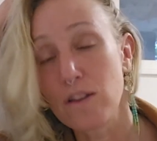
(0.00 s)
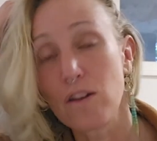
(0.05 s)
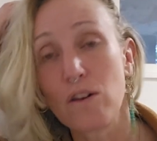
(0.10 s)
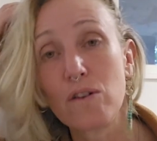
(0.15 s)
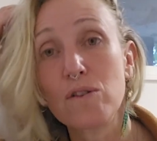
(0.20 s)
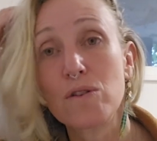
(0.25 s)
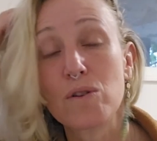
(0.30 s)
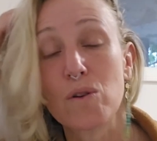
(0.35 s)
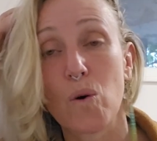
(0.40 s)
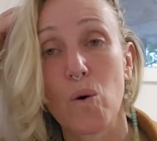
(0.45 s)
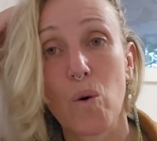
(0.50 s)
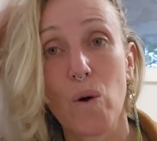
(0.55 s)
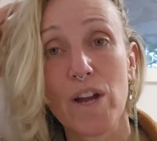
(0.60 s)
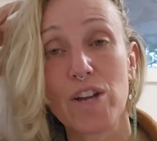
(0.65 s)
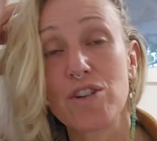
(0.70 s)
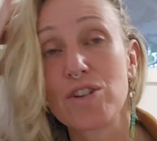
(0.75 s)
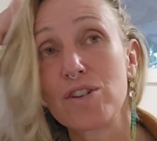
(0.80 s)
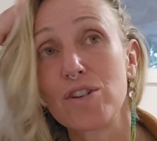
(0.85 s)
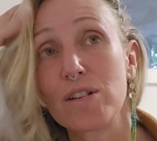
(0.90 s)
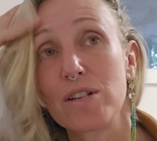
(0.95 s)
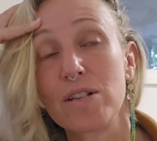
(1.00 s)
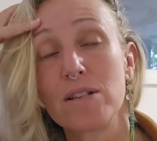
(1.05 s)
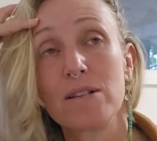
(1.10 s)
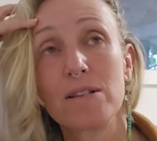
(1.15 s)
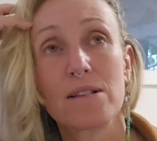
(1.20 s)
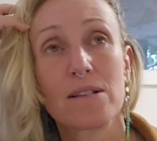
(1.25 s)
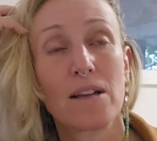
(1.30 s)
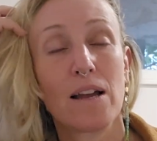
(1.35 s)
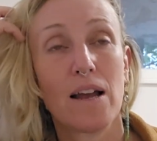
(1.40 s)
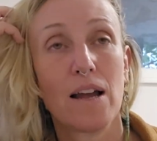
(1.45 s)
those
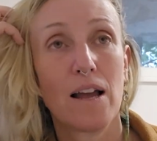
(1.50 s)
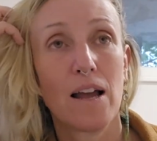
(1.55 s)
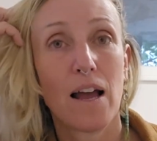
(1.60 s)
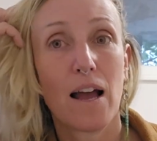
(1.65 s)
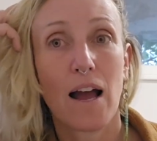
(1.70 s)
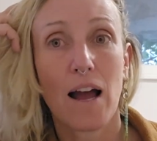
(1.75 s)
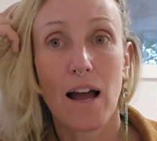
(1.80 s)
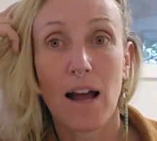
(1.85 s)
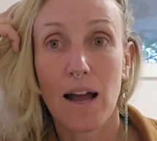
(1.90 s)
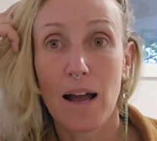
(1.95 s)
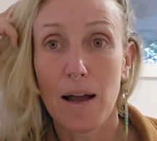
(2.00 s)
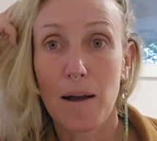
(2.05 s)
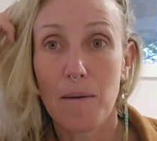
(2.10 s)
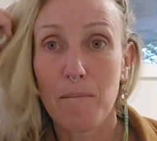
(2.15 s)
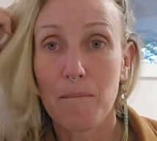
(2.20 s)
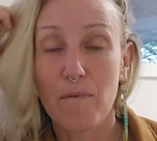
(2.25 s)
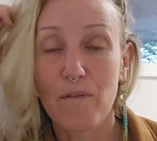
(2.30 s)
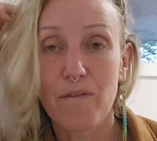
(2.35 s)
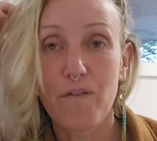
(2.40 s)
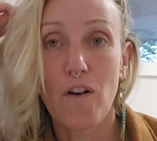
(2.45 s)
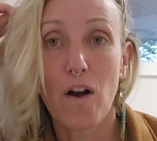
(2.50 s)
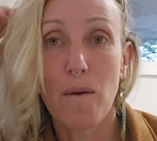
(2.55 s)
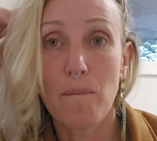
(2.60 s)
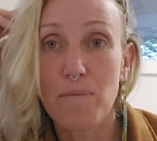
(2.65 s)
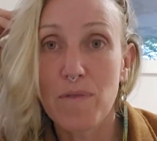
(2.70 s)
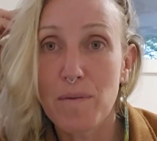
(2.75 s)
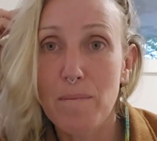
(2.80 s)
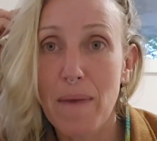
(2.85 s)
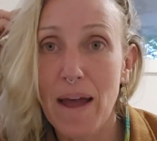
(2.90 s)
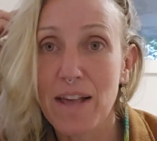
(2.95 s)
questions from
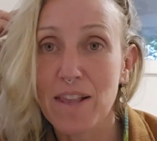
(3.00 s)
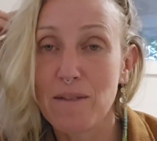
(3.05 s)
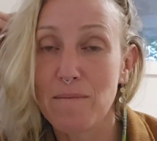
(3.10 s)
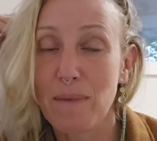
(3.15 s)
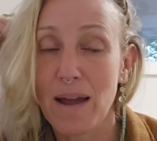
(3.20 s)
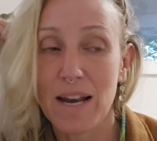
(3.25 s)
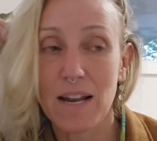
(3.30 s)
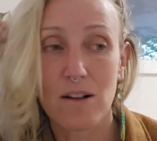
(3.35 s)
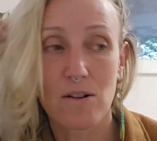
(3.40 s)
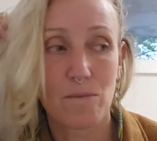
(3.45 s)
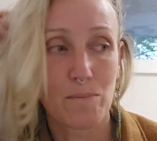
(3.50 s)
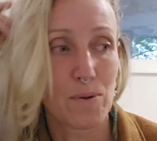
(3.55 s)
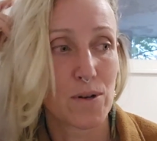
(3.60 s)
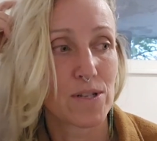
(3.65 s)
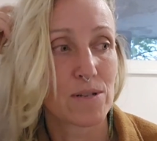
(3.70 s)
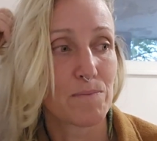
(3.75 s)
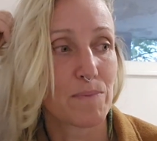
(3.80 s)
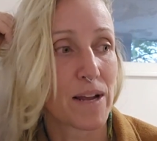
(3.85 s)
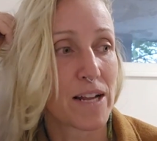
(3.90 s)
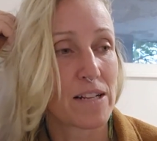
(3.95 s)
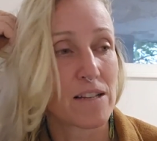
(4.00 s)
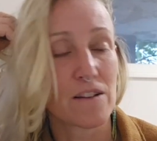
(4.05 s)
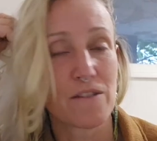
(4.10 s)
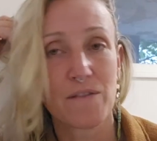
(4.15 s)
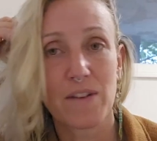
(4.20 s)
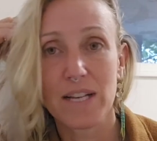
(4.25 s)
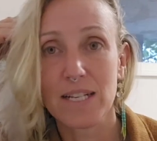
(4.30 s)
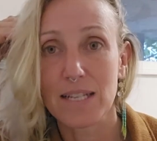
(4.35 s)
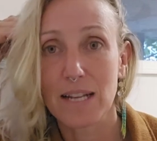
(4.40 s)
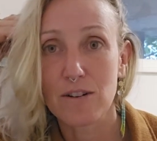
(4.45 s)
the mathematical perspective,
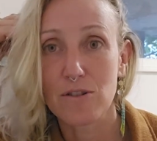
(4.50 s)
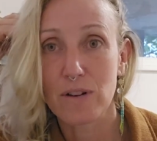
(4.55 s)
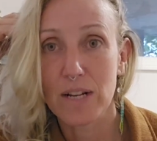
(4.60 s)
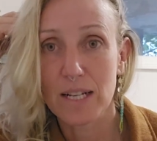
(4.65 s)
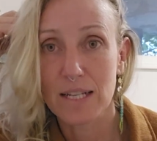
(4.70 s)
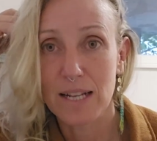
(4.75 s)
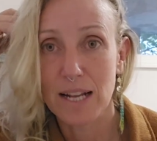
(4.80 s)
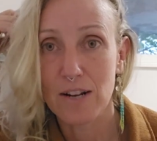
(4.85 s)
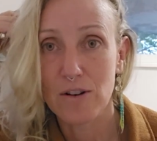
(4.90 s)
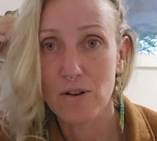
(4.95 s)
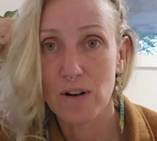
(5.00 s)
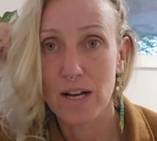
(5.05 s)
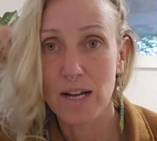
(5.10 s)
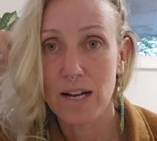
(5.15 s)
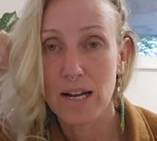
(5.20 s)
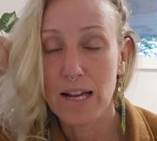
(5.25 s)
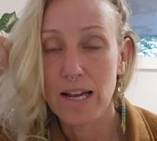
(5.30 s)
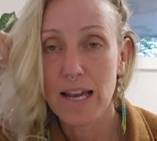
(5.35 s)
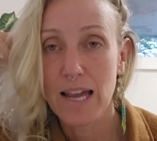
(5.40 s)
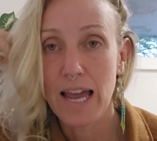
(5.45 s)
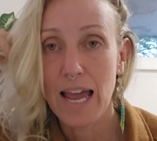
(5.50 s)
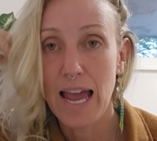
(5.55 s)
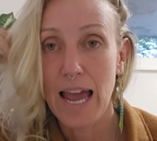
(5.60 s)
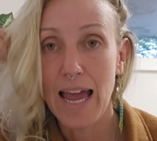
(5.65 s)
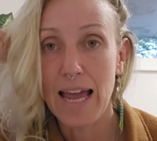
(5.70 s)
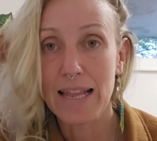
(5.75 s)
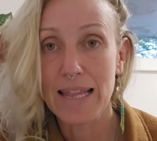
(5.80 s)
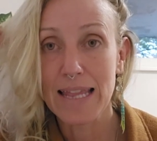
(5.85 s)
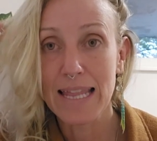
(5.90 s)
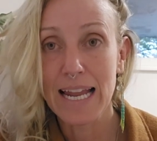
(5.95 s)
etc., etc.
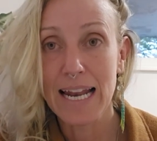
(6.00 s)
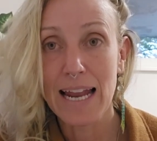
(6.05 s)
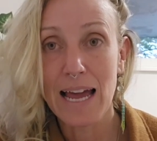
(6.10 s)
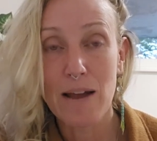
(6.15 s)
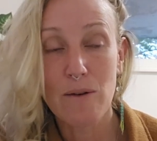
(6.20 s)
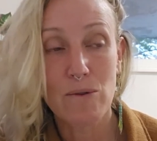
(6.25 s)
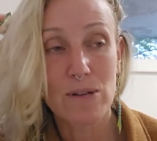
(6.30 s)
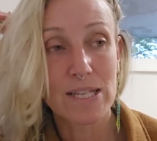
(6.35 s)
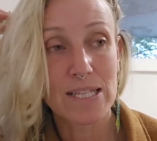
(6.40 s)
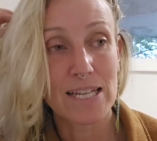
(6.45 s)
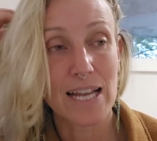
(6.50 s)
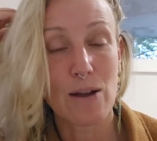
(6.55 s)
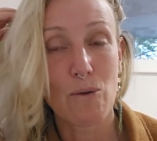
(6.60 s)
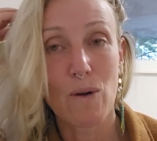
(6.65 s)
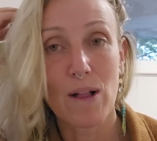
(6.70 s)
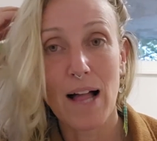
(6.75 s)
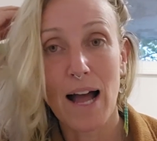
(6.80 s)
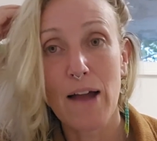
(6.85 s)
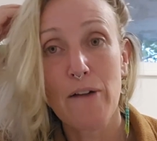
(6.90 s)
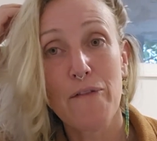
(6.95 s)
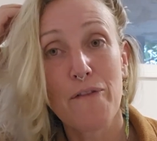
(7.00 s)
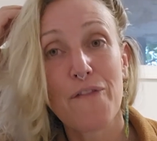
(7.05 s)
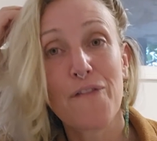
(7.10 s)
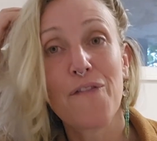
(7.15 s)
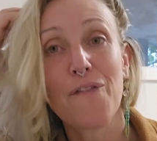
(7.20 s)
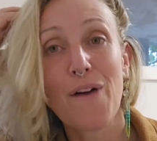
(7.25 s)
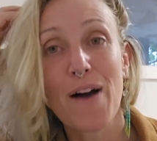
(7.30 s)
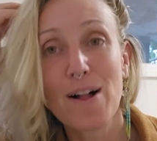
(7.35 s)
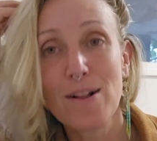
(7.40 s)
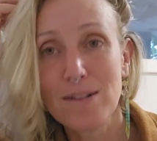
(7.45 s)
And then I would say, well, I
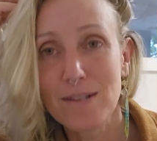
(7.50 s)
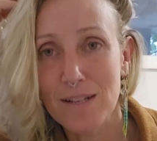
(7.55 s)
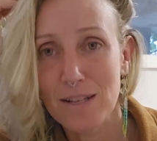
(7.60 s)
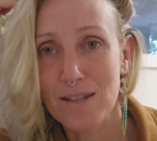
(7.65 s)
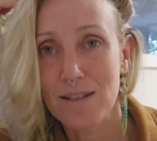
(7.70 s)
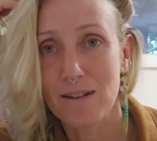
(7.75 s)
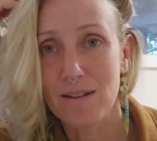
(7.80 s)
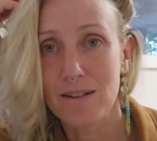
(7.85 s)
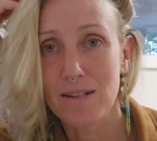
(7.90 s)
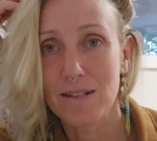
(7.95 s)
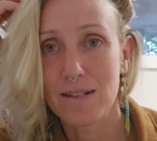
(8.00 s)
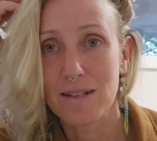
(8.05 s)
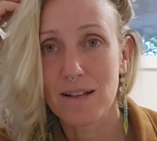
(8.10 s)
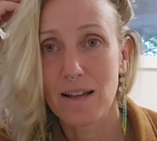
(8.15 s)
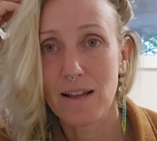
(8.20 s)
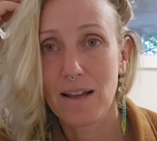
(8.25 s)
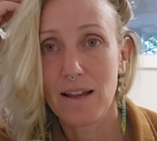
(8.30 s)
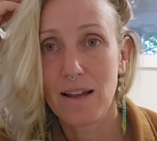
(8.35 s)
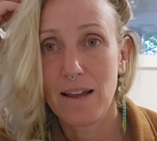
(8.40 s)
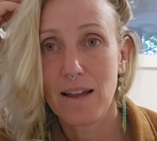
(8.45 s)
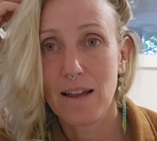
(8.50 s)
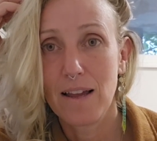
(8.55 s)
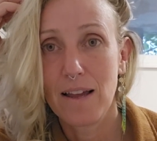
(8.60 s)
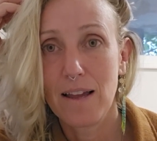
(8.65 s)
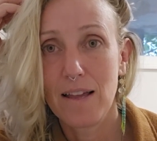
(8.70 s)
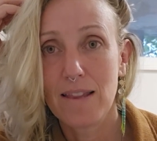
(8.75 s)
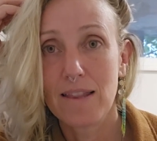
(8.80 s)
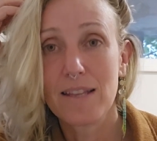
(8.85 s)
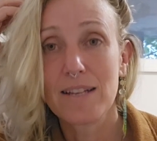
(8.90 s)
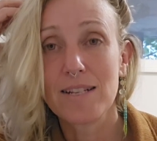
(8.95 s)
felt this.
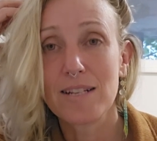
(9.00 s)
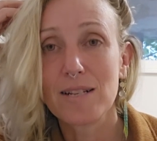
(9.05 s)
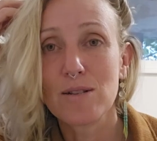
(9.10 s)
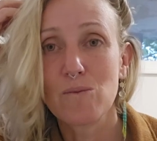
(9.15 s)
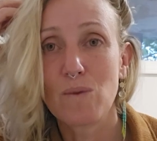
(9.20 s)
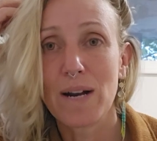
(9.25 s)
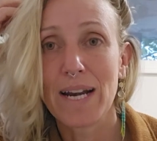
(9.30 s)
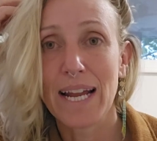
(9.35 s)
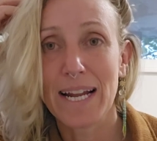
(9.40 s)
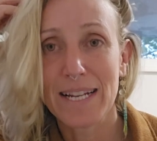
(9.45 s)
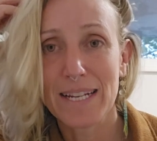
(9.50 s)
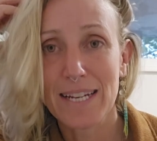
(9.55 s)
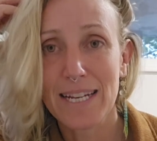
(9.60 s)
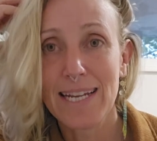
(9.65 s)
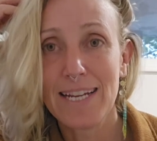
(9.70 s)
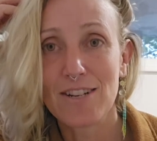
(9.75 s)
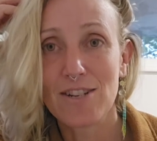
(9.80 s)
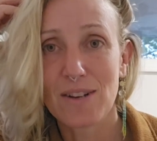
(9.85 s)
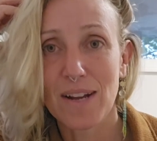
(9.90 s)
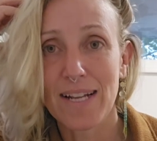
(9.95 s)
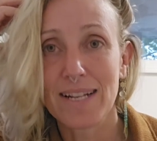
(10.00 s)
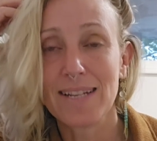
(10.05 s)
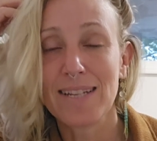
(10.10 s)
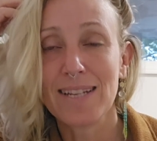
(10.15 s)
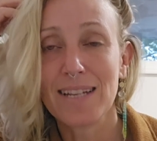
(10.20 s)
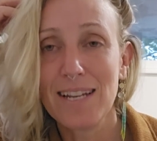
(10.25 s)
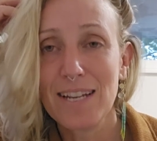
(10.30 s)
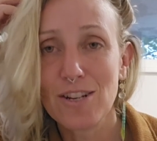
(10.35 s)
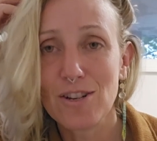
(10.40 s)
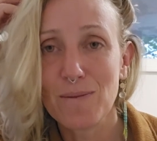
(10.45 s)
This is what I teach. I
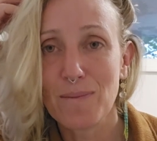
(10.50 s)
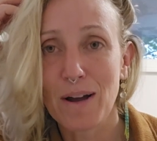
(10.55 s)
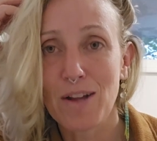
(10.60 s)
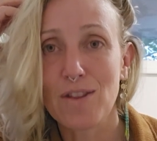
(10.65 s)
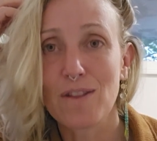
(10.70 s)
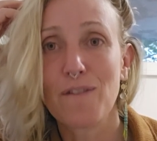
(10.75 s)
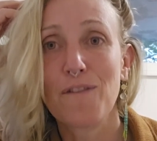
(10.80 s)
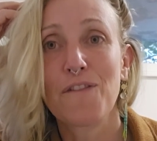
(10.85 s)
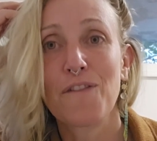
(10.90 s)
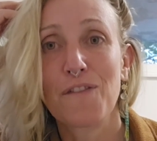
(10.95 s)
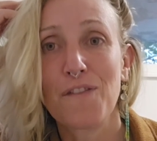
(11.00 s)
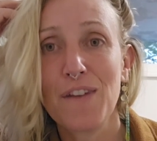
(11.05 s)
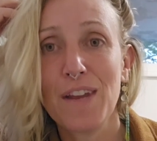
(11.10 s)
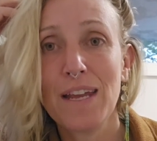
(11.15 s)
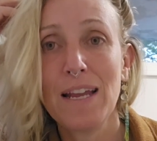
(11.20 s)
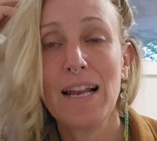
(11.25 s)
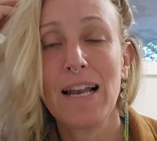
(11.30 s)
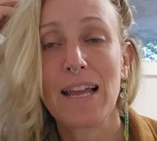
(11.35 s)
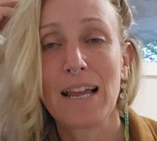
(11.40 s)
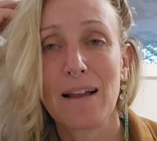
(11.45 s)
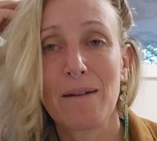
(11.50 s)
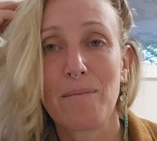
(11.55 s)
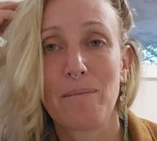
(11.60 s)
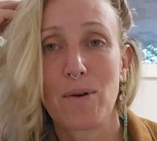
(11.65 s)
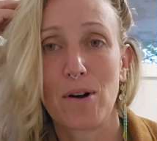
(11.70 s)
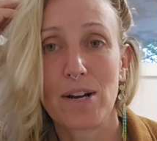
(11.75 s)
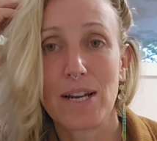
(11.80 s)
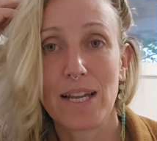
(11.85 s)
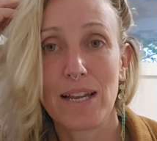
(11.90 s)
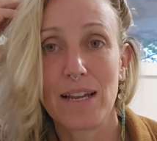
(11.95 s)
teach about the feeling
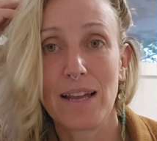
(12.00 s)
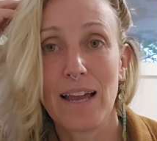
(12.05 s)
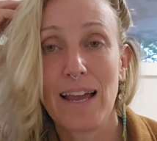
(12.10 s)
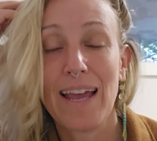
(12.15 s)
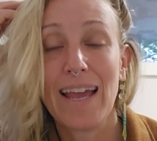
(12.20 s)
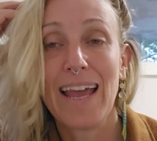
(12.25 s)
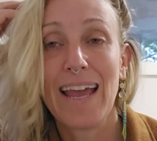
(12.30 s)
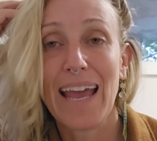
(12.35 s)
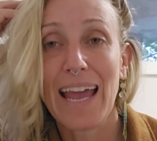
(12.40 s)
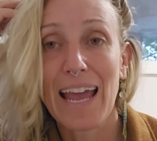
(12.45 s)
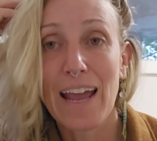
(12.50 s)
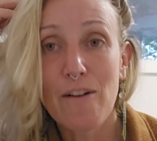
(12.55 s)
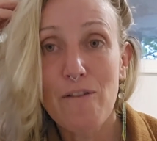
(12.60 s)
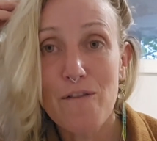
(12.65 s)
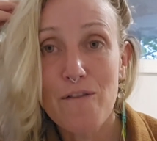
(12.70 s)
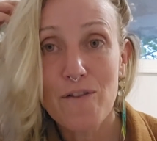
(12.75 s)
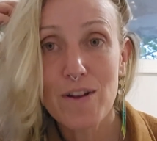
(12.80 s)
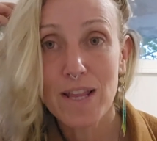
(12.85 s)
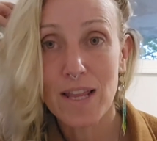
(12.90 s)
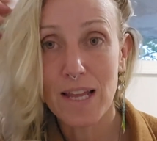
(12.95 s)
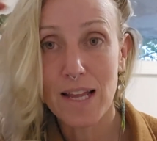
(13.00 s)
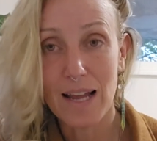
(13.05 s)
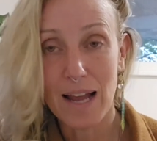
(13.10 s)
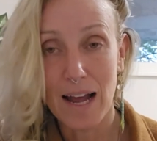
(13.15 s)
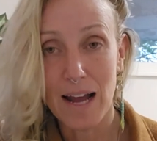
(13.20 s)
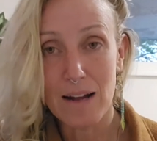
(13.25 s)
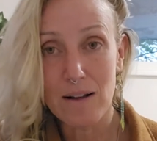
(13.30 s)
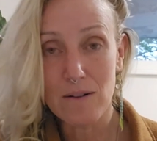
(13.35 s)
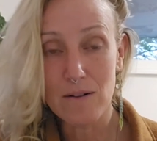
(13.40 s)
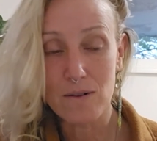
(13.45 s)
body. Everything
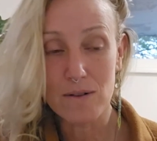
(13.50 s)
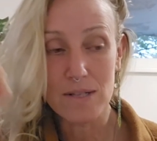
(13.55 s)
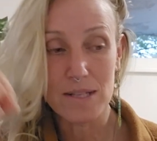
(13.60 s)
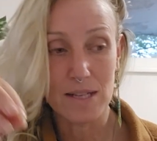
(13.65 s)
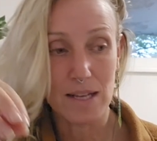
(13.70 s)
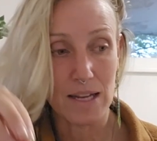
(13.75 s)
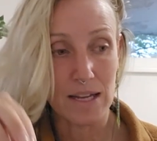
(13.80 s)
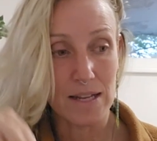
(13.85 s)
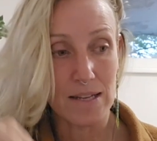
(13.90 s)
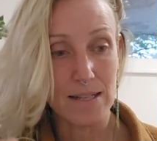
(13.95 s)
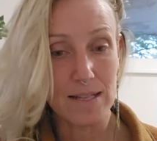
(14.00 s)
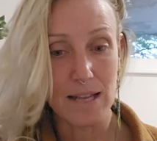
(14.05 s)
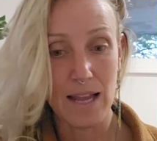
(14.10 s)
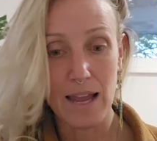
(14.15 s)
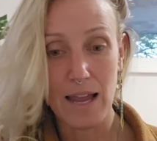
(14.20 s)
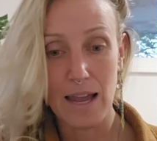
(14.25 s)
else is